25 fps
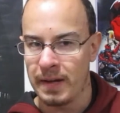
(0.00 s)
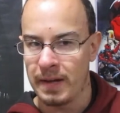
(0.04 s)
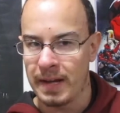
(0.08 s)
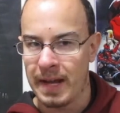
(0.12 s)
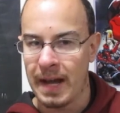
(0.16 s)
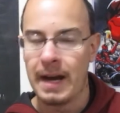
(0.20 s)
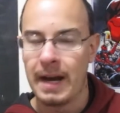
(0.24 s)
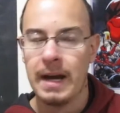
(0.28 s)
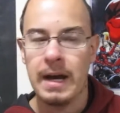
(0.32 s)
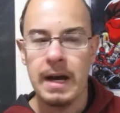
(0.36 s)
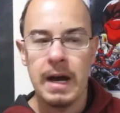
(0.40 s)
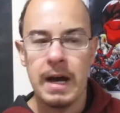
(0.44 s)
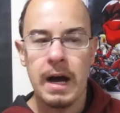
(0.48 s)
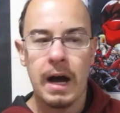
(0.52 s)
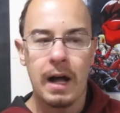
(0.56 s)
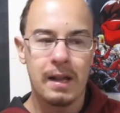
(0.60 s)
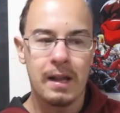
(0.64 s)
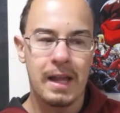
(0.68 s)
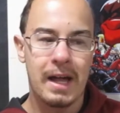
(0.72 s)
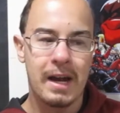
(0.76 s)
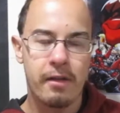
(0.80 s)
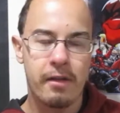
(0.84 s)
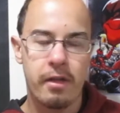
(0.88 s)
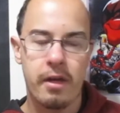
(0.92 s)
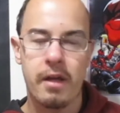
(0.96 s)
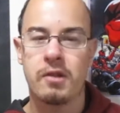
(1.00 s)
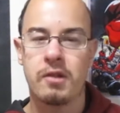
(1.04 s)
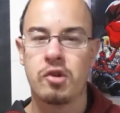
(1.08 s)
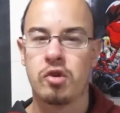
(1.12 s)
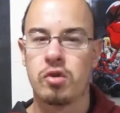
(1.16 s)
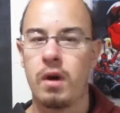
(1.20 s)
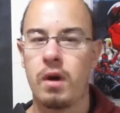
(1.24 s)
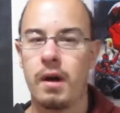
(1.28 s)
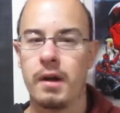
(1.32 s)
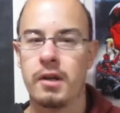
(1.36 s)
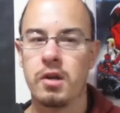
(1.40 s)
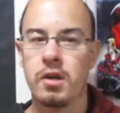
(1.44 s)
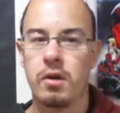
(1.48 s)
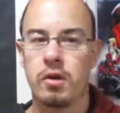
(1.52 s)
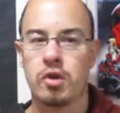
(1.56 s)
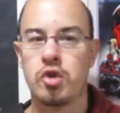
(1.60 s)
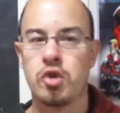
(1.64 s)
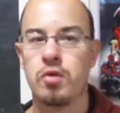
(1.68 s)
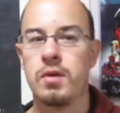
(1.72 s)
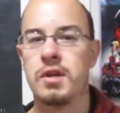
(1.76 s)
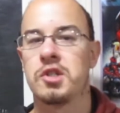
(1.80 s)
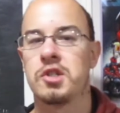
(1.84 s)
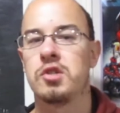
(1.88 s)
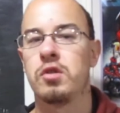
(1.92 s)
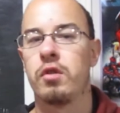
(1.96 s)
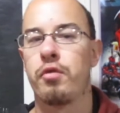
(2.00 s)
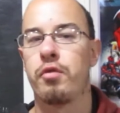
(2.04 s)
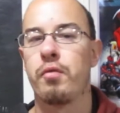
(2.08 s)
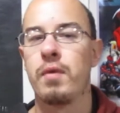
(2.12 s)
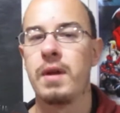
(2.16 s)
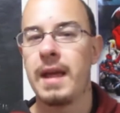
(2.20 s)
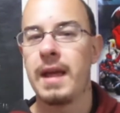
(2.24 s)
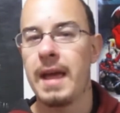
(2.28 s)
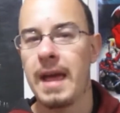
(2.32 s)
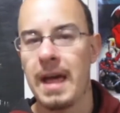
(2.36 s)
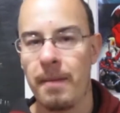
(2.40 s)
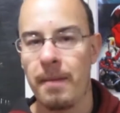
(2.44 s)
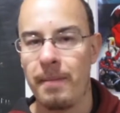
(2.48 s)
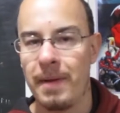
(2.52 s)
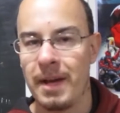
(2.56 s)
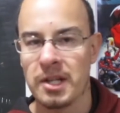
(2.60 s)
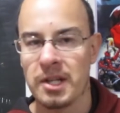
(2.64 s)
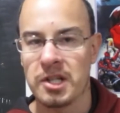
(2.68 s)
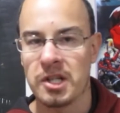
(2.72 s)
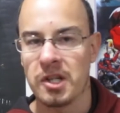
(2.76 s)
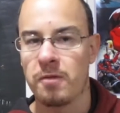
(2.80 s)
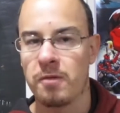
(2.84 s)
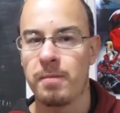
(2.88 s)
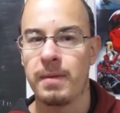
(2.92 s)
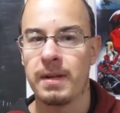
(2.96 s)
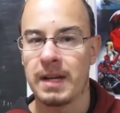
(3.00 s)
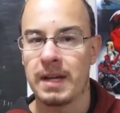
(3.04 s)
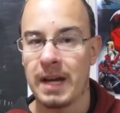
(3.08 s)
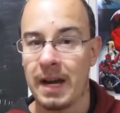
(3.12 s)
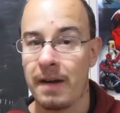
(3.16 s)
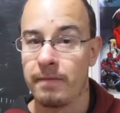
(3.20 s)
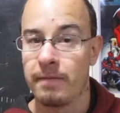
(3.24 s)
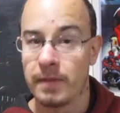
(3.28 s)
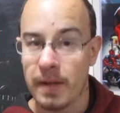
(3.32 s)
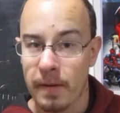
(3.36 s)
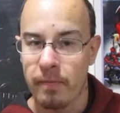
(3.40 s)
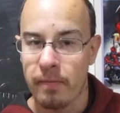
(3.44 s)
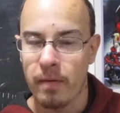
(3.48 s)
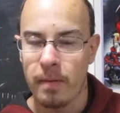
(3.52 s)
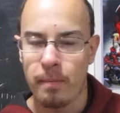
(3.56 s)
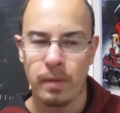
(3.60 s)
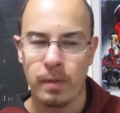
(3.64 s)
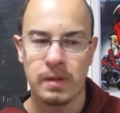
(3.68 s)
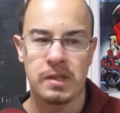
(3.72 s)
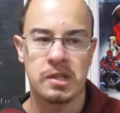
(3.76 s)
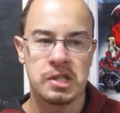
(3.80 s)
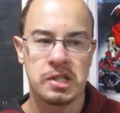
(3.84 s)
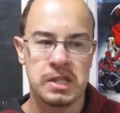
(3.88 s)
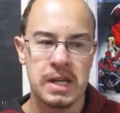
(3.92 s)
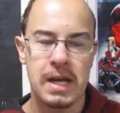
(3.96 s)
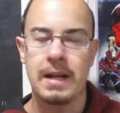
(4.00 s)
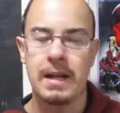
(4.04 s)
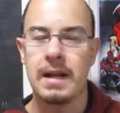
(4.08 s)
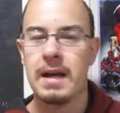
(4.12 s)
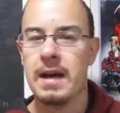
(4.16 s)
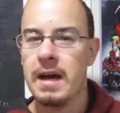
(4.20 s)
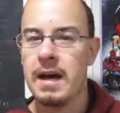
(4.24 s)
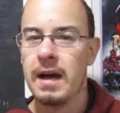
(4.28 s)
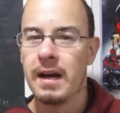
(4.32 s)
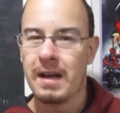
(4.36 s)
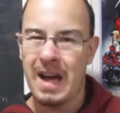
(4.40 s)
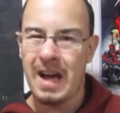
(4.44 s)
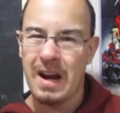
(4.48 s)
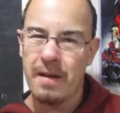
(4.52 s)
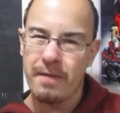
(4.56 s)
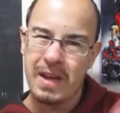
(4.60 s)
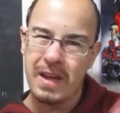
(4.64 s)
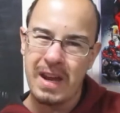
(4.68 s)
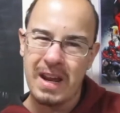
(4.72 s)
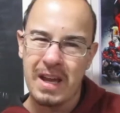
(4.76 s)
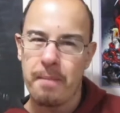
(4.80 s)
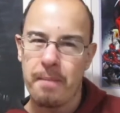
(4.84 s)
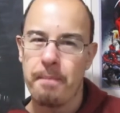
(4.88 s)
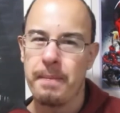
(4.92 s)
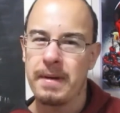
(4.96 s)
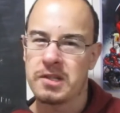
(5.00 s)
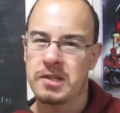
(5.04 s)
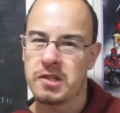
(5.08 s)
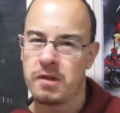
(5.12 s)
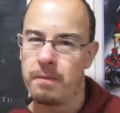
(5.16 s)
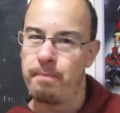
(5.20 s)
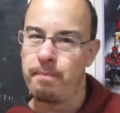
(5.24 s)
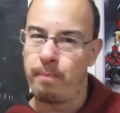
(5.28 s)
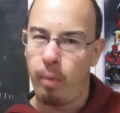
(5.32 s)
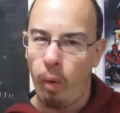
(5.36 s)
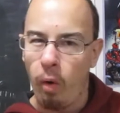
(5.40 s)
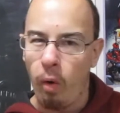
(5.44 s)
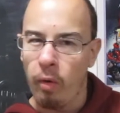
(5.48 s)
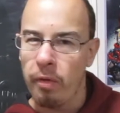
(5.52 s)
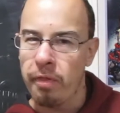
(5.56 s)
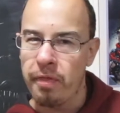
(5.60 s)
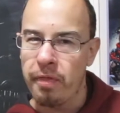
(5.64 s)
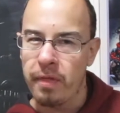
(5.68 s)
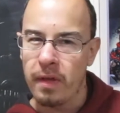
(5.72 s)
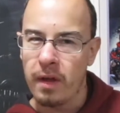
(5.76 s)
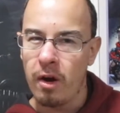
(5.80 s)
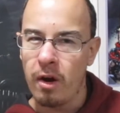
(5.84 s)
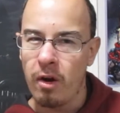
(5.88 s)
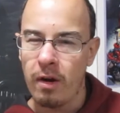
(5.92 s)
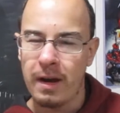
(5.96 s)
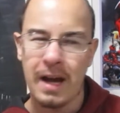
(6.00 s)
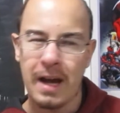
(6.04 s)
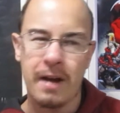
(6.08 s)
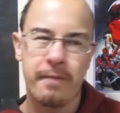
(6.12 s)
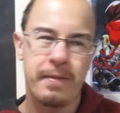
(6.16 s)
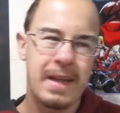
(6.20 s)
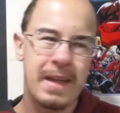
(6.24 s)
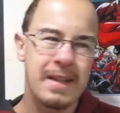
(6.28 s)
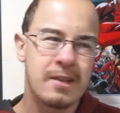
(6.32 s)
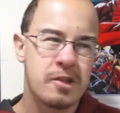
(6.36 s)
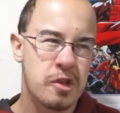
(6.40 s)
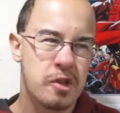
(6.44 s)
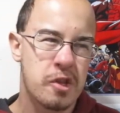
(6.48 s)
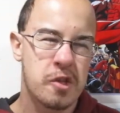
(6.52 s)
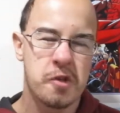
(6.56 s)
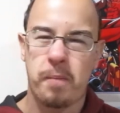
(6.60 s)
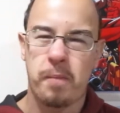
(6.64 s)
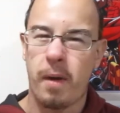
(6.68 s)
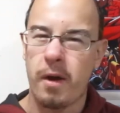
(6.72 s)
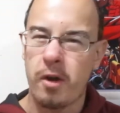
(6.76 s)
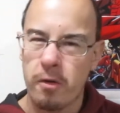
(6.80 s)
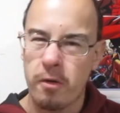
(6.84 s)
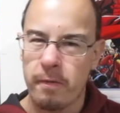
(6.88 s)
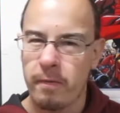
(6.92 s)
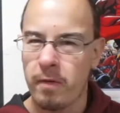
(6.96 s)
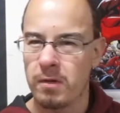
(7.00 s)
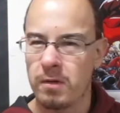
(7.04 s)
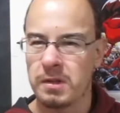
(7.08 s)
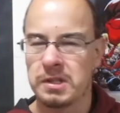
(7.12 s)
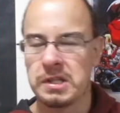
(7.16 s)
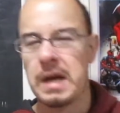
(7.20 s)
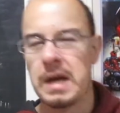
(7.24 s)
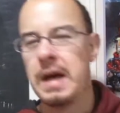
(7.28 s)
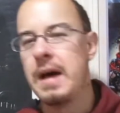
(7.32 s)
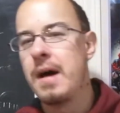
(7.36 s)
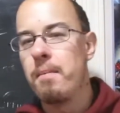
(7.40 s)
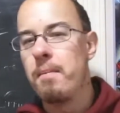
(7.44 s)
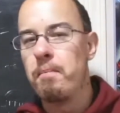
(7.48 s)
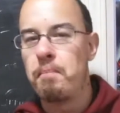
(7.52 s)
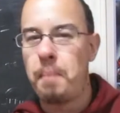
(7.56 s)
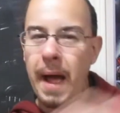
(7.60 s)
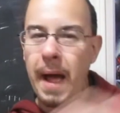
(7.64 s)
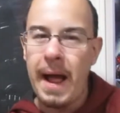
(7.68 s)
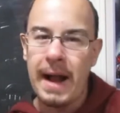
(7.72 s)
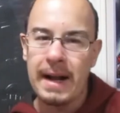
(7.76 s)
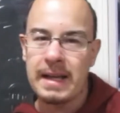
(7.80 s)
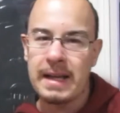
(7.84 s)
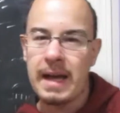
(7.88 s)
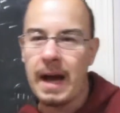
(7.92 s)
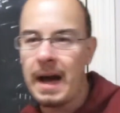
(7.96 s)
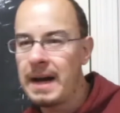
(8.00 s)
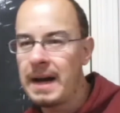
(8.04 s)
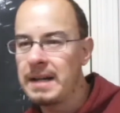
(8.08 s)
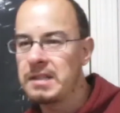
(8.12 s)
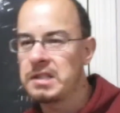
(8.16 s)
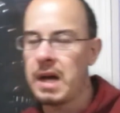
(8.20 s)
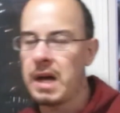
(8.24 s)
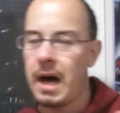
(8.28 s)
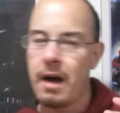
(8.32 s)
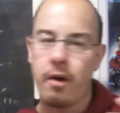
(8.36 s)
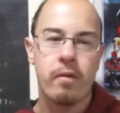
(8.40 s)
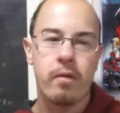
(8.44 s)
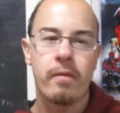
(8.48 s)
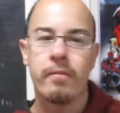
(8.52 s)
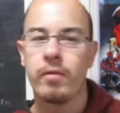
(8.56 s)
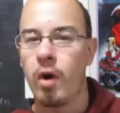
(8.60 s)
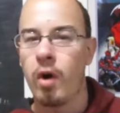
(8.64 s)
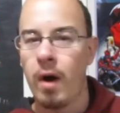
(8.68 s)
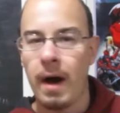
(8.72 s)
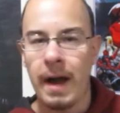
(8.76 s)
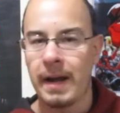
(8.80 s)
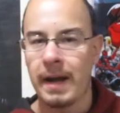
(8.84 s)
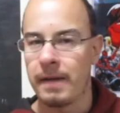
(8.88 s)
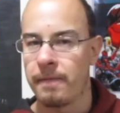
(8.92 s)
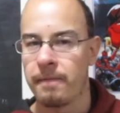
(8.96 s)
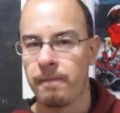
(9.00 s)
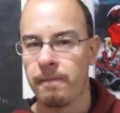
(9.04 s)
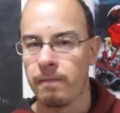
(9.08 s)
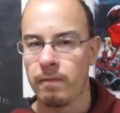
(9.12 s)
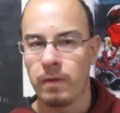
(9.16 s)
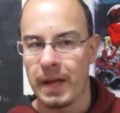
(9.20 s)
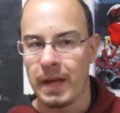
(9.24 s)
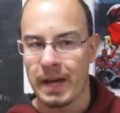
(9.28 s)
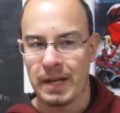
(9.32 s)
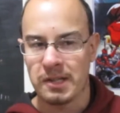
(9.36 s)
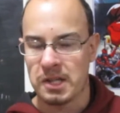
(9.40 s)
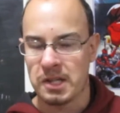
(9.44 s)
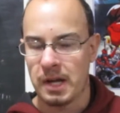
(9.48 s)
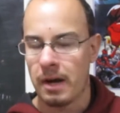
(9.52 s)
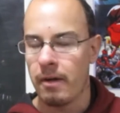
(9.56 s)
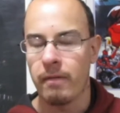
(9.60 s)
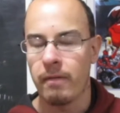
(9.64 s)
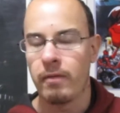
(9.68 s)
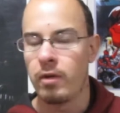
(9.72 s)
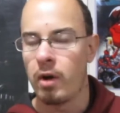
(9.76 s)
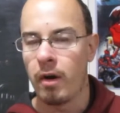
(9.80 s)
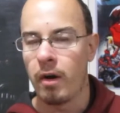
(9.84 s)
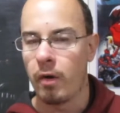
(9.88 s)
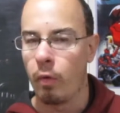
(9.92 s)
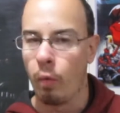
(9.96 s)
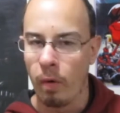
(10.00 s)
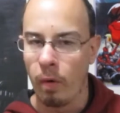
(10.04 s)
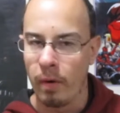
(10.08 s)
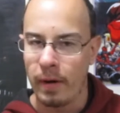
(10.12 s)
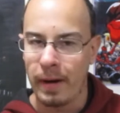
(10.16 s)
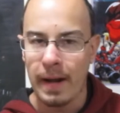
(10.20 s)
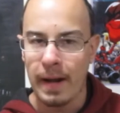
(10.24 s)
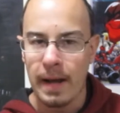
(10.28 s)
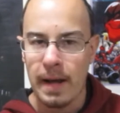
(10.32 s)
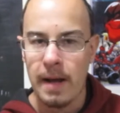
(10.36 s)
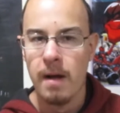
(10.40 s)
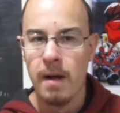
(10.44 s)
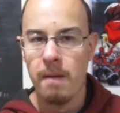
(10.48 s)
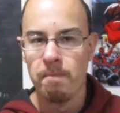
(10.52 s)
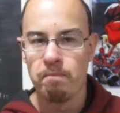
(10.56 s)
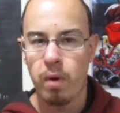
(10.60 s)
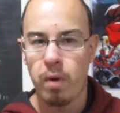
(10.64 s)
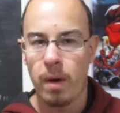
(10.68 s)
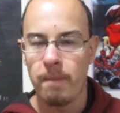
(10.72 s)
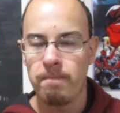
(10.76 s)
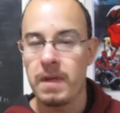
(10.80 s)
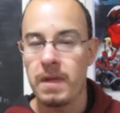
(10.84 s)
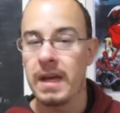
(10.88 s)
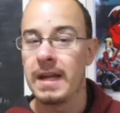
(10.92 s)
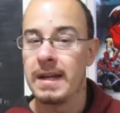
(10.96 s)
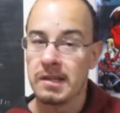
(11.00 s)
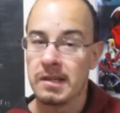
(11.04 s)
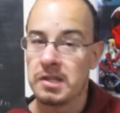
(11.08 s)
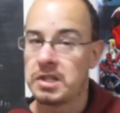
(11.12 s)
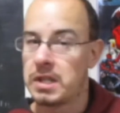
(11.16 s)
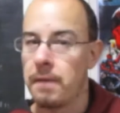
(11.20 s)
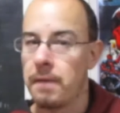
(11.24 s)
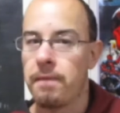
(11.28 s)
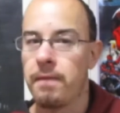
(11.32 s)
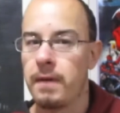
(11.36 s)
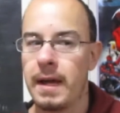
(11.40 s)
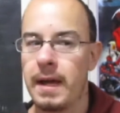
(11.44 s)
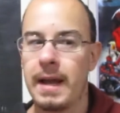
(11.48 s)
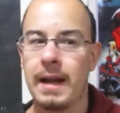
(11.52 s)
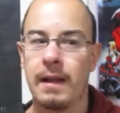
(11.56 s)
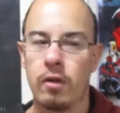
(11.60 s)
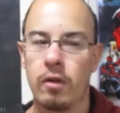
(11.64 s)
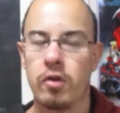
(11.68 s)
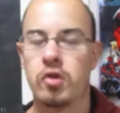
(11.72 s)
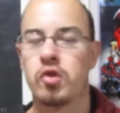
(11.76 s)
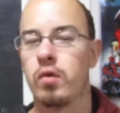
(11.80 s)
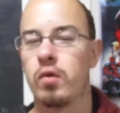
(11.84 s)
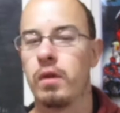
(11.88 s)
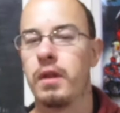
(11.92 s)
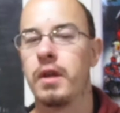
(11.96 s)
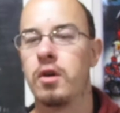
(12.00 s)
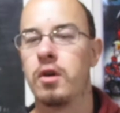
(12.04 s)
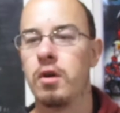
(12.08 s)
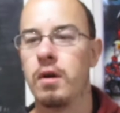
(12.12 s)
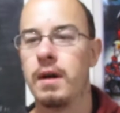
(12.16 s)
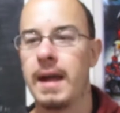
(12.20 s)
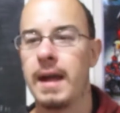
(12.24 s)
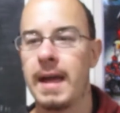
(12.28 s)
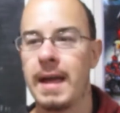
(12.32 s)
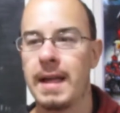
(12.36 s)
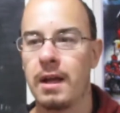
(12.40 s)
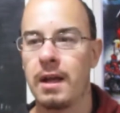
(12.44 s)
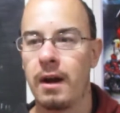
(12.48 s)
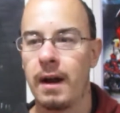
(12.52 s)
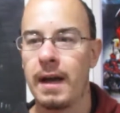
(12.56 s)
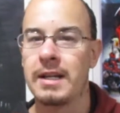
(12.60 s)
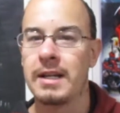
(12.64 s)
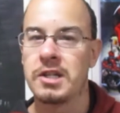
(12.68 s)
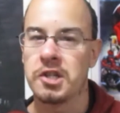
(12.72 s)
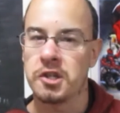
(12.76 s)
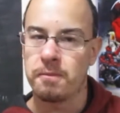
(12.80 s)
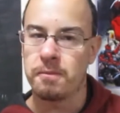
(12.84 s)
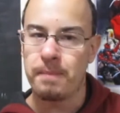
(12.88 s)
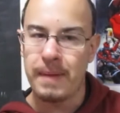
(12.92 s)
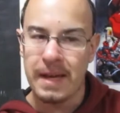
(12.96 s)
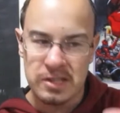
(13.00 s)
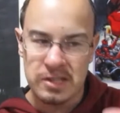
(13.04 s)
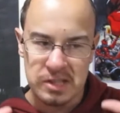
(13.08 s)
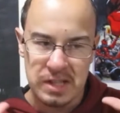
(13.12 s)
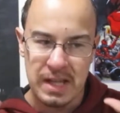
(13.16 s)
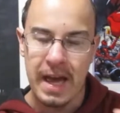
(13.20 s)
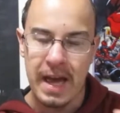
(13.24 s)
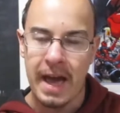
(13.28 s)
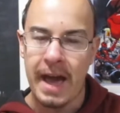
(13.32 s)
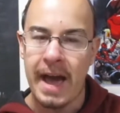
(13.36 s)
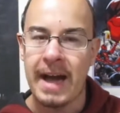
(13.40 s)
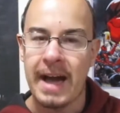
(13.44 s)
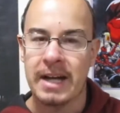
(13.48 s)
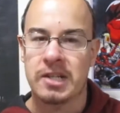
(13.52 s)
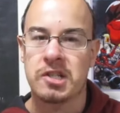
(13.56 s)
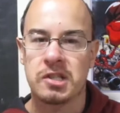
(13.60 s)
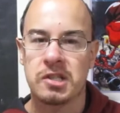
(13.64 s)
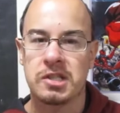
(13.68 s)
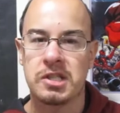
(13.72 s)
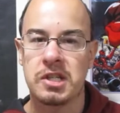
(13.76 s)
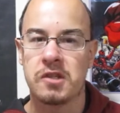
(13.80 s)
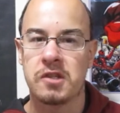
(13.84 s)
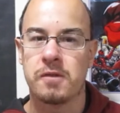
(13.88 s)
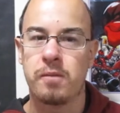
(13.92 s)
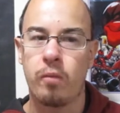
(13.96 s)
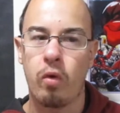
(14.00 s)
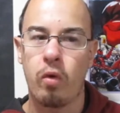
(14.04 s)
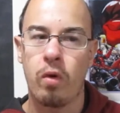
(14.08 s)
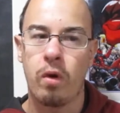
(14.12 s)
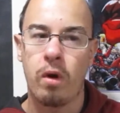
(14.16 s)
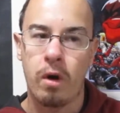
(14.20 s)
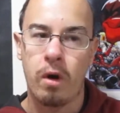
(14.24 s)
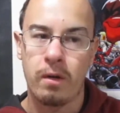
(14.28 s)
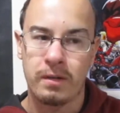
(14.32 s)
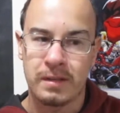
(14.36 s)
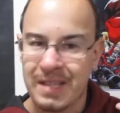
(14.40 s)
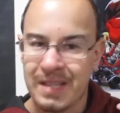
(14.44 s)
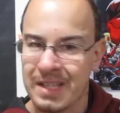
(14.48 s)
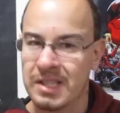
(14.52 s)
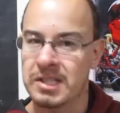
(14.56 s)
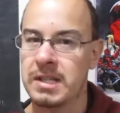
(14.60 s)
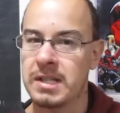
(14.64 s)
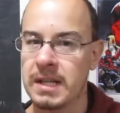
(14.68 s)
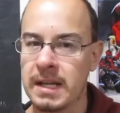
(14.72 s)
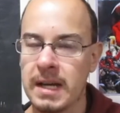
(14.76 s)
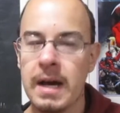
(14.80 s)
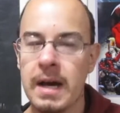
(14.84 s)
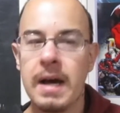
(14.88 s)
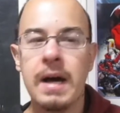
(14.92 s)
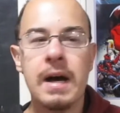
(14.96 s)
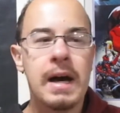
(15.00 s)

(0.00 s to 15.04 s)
Again, a lot of the, you know, traditional 3D animation has been kind of different, but to see it kind of getting a mix of both, you know, kind of Into the Spider-Verse, bad guys, I don't even know how to, like I said, I don't even know how to word it, but it is different, and it looks really good, and, you know, it just makes the action scenes more artistic.